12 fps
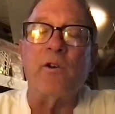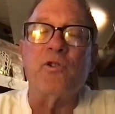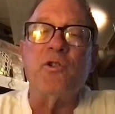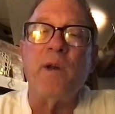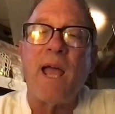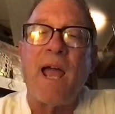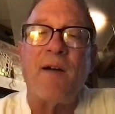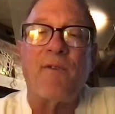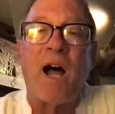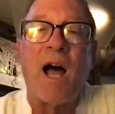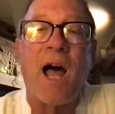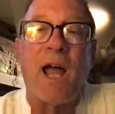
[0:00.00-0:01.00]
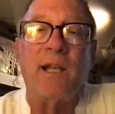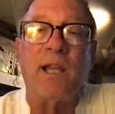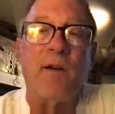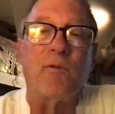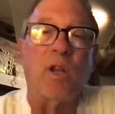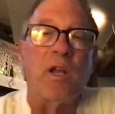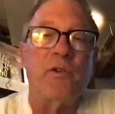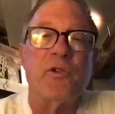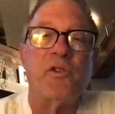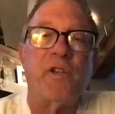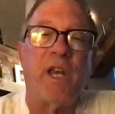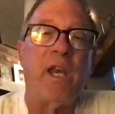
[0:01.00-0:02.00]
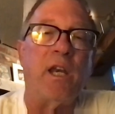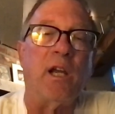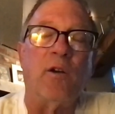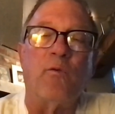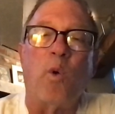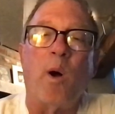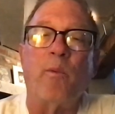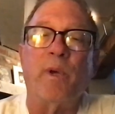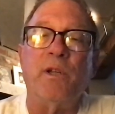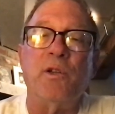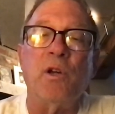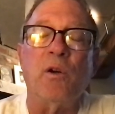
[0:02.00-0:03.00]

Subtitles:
you to have a high level understanding of what we do.